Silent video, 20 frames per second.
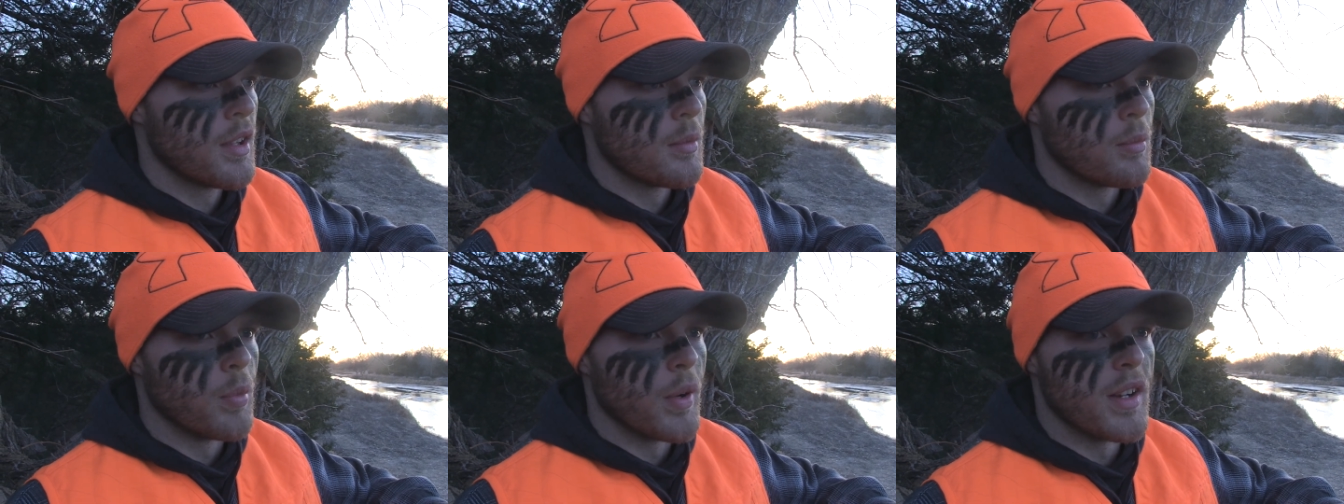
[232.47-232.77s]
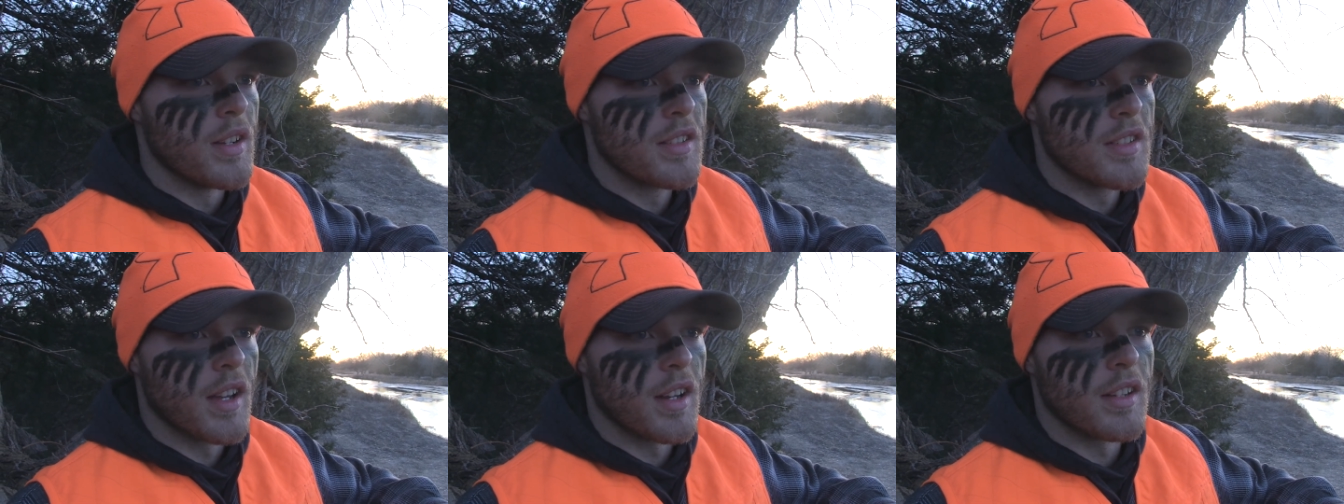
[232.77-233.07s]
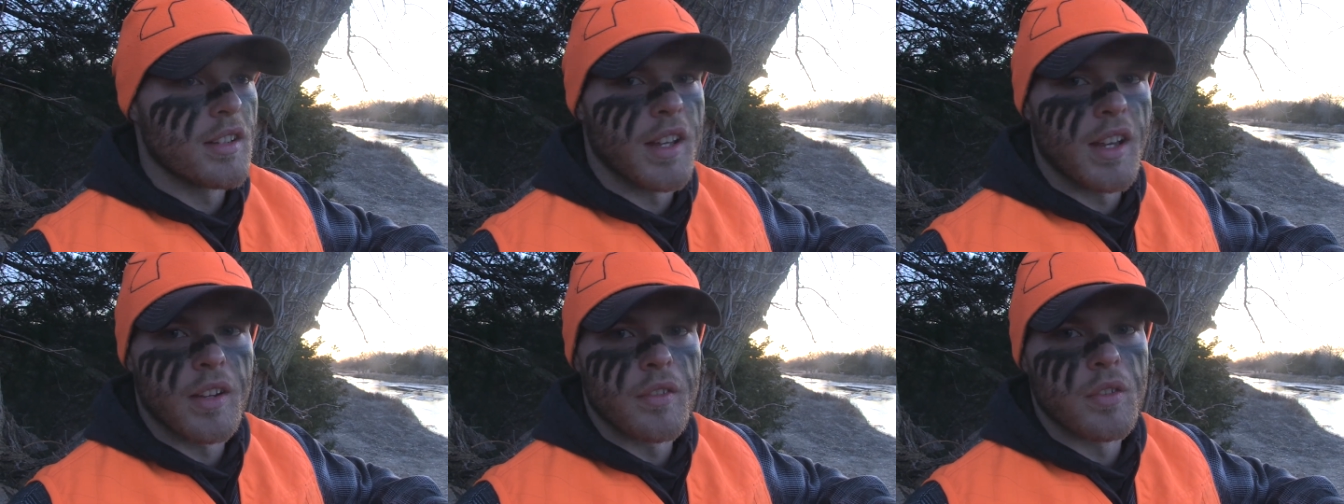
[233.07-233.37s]
Braden's got a
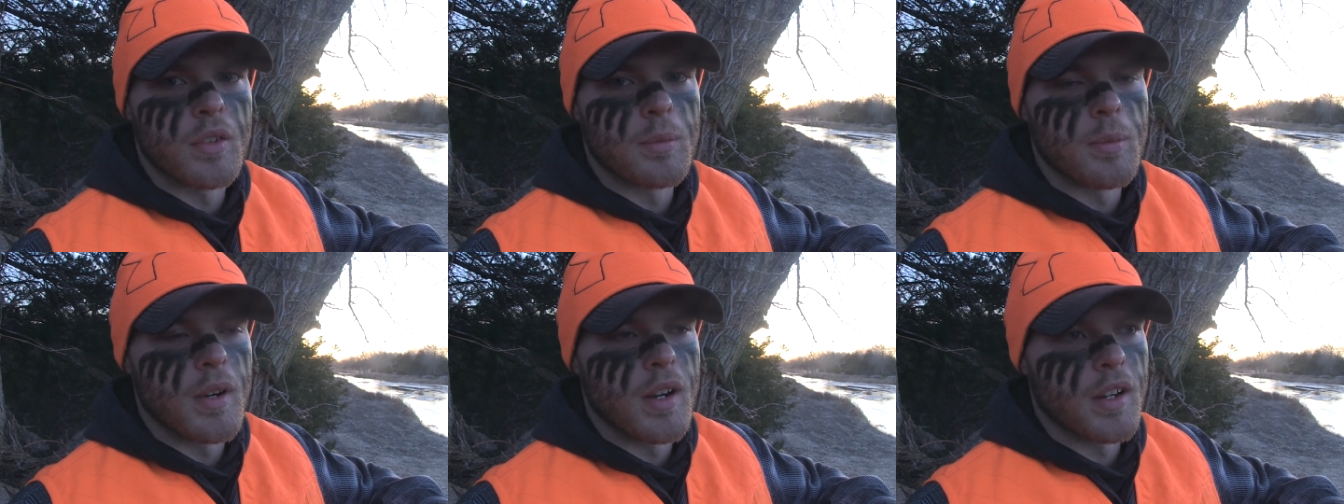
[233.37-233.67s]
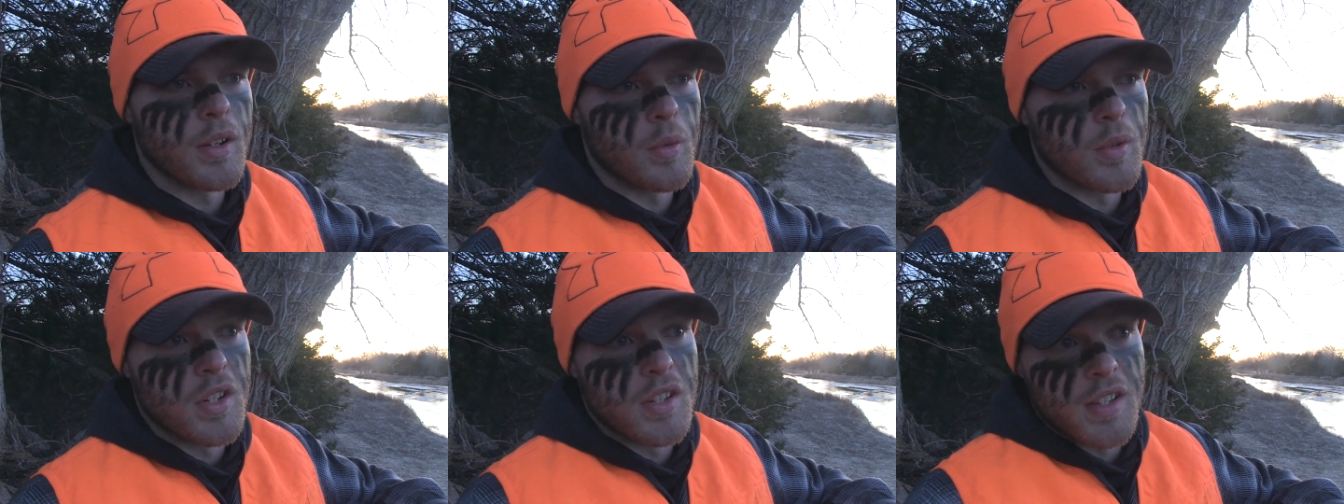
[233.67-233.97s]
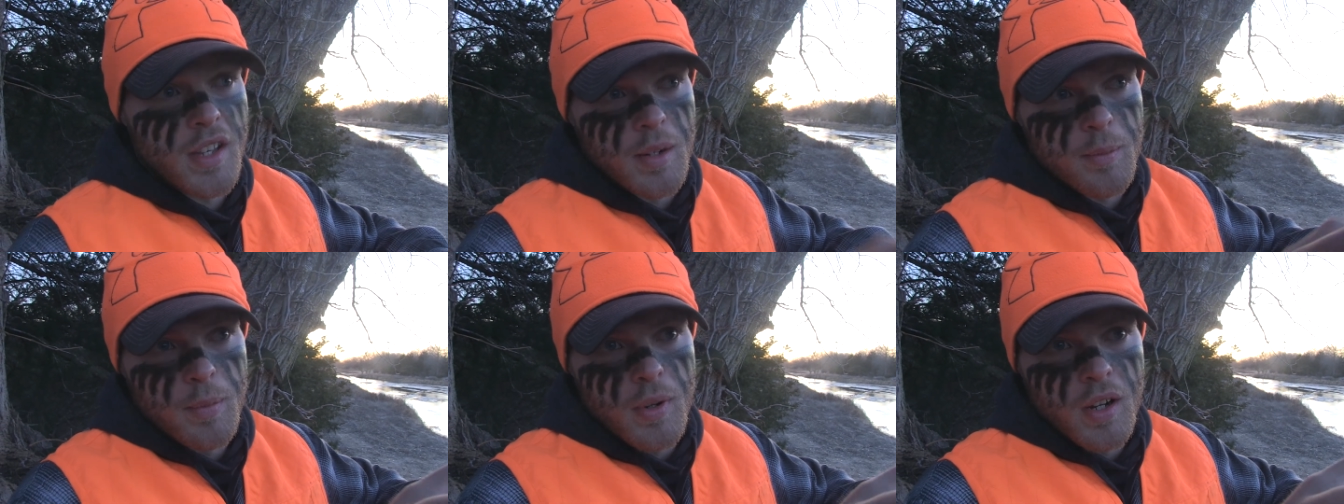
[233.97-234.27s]
tag for a buck. We
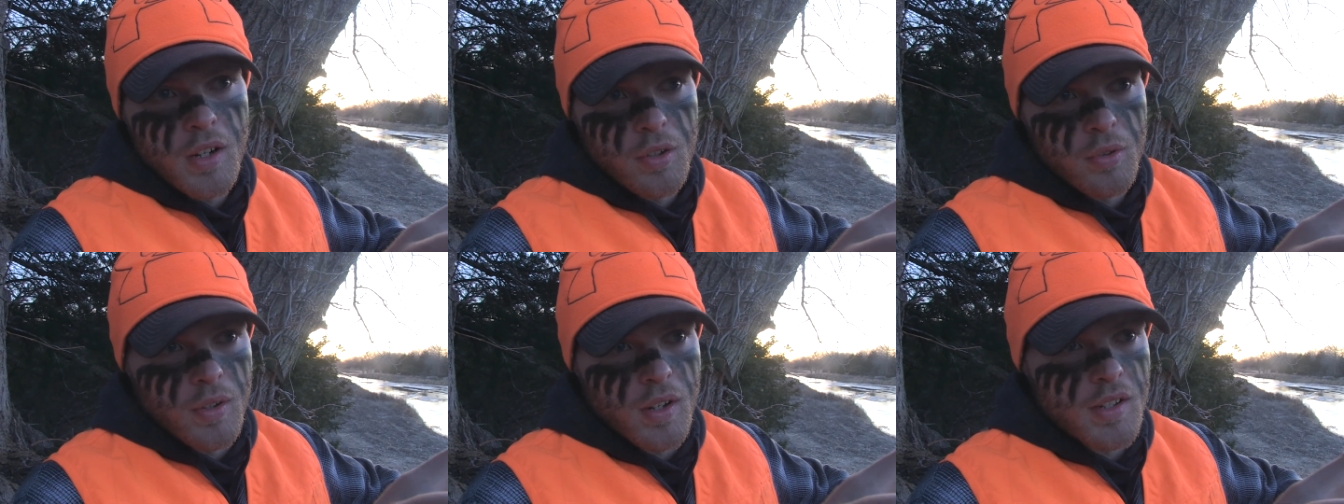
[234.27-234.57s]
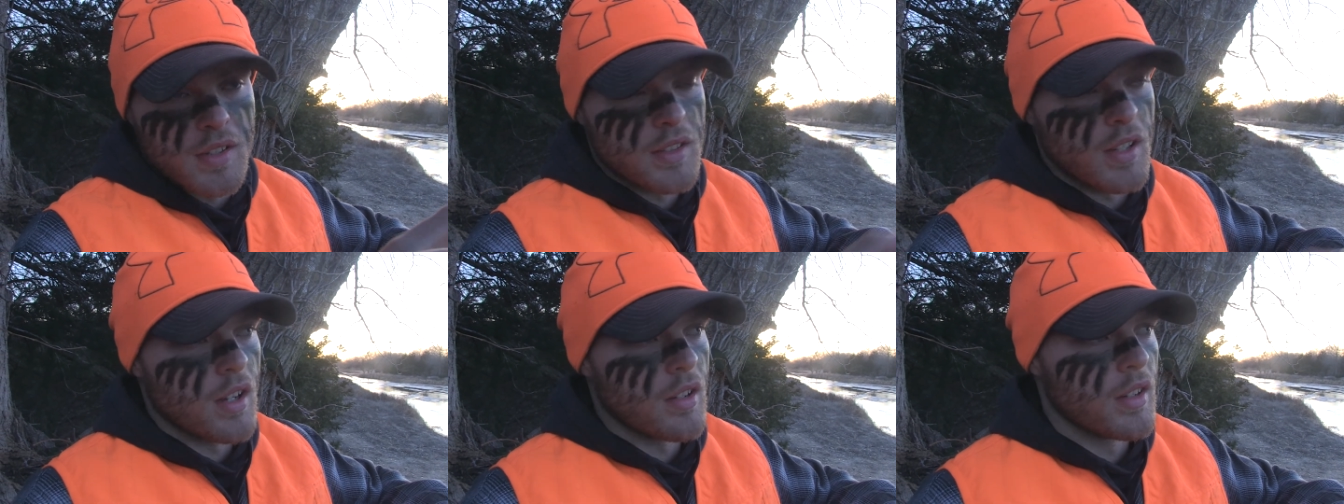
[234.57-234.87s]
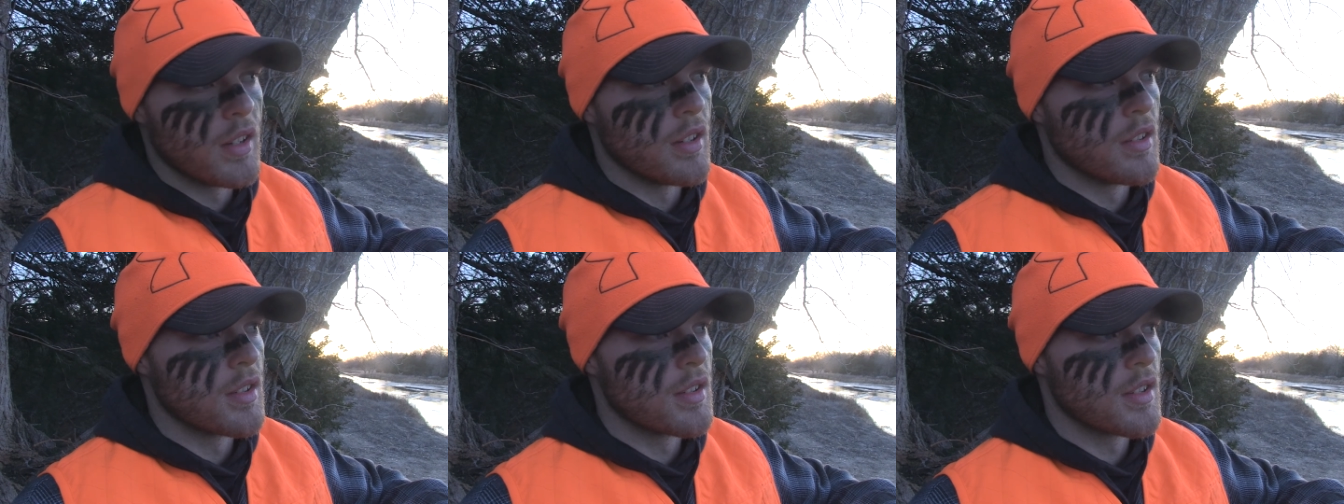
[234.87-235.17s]
just had a buck cross down
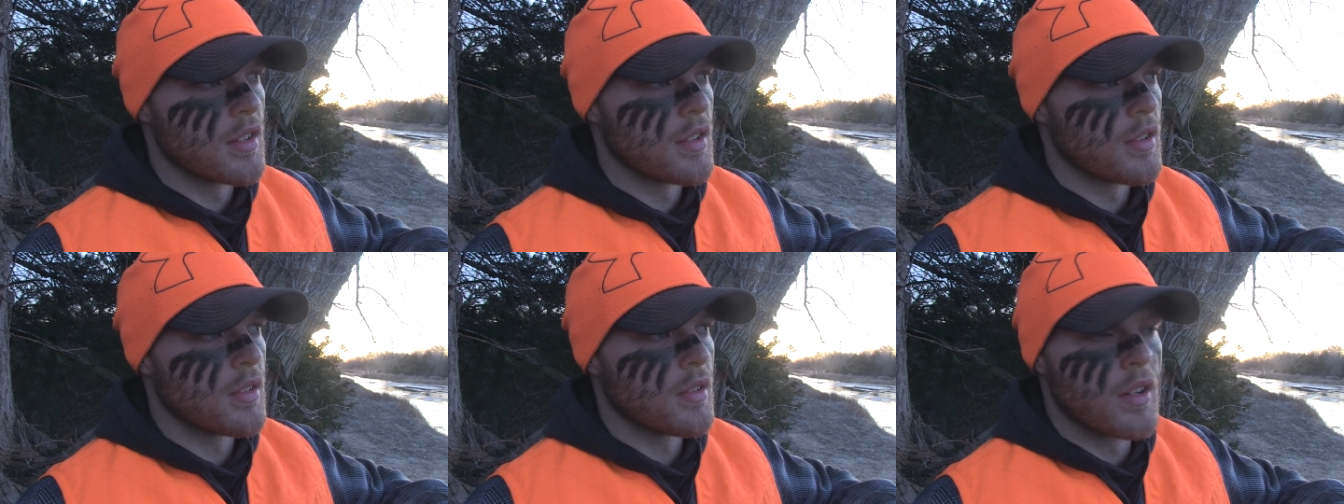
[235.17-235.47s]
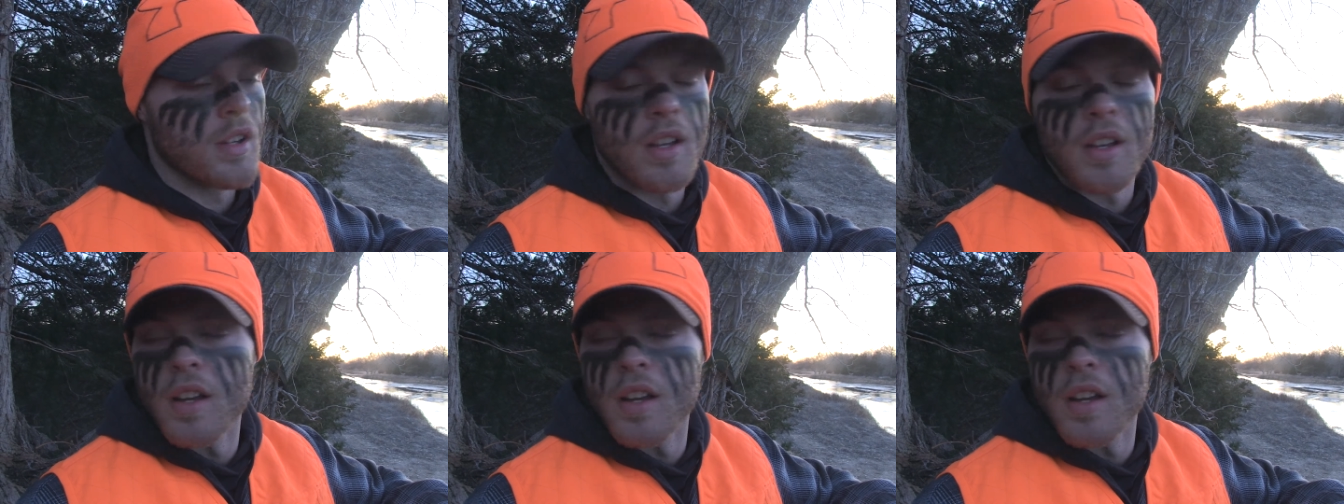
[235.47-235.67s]
here, so